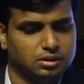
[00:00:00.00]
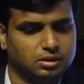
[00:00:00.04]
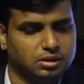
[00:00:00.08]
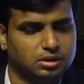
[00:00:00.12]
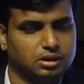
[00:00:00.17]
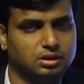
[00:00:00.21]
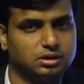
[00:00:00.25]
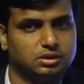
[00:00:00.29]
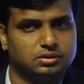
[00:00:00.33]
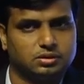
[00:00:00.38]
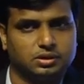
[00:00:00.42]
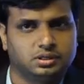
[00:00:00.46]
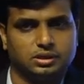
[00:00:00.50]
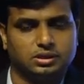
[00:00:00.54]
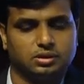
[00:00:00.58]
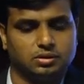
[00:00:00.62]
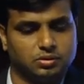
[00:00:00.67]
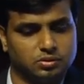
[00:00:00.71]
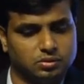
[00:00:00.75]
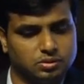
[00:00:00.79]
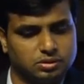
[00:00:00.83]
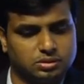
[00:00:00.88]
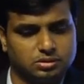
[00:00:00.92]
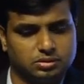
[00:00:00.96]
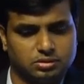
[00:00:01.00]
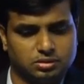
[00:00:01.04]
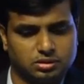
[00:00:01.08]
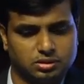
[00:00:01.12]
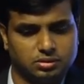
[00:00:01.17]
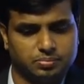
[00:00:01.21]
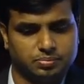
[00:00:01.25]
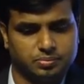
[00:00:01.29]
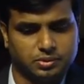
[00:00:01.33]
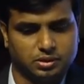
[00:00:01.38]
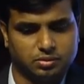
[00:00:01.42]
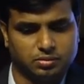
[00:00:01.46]
controlling odor
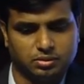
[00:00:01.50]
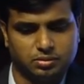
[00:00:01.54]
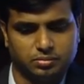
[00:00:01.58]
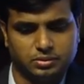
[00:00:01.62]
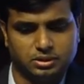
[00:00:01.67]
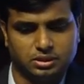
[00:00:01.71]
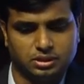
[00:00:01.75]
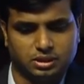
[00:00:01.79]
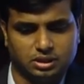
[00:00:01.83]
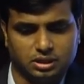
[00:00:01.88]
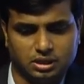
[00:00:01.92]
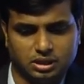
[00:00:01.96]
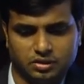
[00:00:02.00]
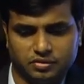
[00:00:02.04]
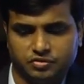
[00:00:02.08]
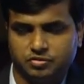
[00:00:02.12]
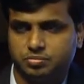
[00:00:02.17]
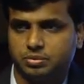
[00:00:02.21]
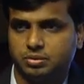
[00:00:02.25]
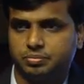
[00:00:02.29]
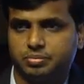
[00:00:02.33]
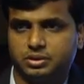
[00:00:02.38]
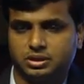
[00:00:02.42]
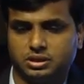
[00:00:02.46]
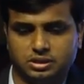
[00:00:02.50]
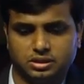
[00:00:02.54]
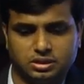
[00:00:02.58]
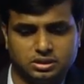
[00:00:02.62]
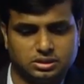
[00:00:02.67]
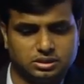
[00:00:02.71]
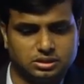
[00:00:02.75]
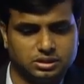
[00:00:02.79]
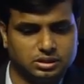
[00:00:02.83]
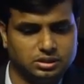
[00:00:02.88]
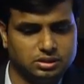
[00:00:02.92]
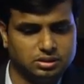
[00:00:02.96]
problem in the craft paper
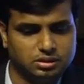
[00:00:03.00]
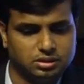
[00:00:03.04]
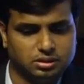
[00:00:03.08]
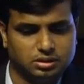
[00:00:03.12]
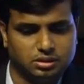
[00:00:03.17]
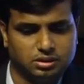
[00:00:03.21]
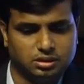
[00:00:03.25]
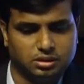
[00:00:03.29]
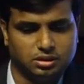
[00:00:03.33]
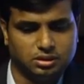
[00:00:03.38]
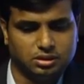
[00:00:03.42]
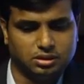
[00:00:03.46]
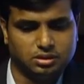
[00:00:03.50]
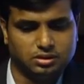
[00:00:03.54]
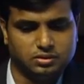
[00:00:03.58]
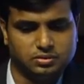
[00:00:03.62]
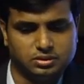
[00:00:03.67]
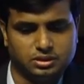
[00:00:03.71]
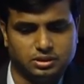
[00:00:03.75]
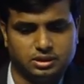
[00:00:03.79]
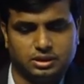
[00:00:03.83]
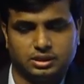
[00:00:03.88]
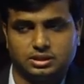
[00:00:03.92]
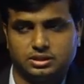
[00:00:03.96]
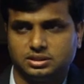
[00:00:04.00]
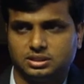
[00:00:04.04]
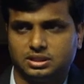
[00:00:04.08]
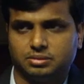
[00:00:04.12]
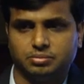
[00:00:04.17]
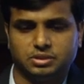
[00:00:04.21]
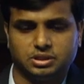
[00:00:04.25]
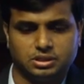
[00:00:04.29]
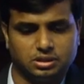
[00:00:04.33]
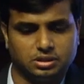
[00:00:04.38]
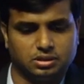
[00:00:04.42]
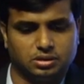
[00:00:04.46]
industry using
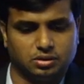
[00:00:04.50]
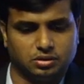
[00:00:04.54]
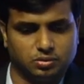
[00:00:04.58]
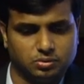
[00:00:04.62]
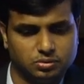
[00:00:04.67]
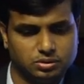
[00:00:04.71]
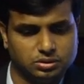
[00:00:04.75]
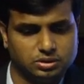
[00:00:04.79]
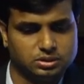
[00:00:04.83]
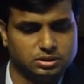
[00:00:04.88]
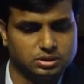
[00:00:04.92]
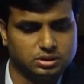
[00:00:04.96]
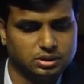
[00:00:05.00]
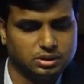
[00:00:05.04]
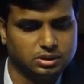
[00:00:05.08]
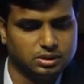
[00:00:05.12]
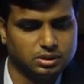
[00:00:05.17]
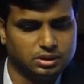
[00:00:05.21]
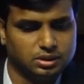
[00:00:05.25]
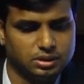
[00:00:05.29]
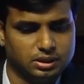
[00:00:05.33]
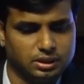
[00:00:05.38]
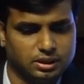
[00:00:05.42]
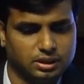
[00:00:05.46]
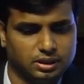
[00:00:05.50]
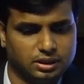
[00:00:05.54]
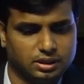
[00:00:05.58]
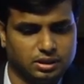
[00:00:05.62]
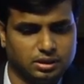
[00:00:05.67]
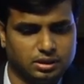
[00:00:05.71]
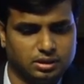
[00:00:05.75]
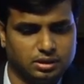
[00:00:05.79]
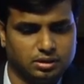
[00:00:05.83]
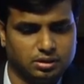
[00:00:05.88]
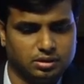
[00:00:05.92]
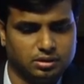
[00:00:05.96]
enzymatic routes
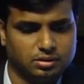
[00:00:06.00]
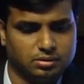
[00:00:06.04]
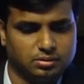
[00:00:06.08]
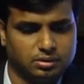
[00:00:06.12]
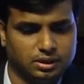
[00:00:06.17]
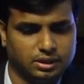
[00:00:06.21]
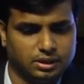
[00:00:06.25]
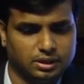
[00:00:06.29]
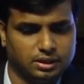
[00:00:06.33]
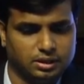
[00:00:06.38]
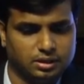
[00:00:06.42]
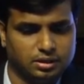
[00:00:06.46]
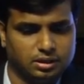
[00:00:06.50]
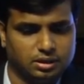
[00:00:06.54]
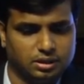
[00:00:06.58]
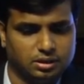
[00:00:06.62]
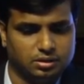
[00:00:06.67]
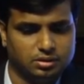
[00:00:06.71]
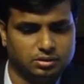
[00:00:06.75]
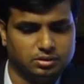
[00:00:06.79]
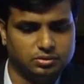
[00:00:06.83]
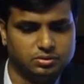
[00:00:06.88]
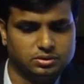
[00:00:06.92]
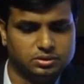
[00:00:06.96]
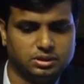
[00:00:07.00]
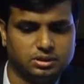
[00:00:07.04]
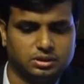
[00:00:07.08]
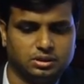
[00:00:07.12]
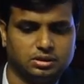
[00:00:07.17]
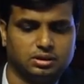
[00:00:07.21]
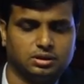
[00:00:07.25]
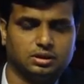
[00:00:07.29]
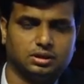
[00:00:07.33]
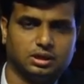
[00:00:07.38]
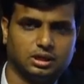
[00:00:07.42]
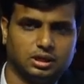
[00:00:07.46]
and
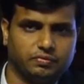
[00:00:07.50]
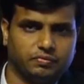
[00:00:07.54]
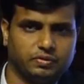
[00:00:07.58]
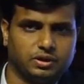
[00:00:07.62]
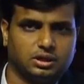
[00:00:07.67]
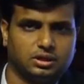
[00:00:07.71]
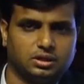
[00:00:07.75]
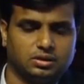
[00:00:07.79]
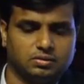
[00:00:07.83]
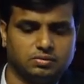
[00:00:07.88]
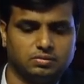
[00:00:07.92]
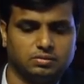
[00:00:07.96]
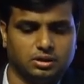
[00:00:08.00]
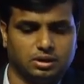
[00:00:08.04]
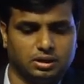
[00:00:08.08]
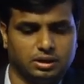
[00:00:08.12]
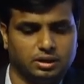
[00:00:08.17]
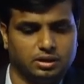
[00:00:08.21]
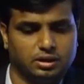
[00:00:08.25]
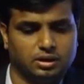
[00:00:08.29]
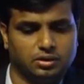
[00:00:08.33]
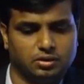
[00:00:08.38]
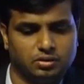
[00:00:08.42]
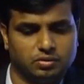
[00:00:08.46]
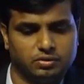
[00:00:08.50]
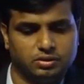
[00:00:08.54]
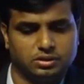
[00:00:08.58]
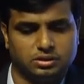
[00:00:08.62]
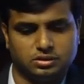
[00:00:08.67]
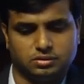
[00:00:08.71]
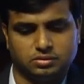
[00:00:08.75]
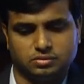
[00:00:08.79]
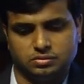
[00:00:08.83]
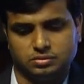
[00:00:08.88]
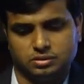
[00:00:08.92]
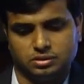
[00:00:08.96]
using effective and
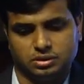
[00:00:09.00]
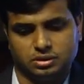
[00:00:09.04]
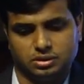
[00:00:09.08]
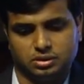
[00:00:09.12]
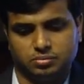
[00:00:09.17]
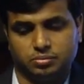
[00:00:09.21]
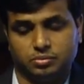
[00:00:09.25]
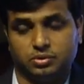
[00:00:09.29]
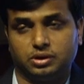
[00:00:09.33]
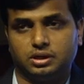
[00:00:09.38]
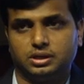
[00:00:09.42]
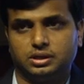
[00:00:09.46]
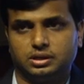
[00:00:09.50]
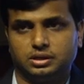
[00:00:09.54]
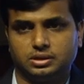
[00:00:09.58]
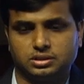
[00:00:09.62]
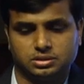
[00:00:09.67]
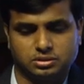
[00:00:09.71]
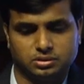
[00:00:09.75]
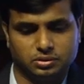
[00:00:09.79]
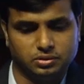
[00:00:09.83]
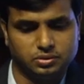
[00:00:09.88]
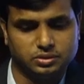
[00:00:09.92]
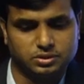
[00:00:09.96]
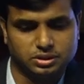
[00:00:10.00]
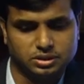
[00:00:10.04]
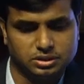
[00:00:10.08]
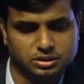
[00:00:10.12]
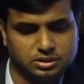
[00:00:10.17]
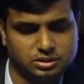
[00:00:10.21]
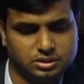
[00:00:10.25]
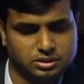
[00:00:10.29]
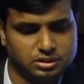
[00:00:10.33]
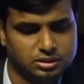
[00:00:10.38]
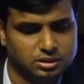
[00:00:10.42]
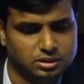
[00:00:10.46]
innovative monitoring solutions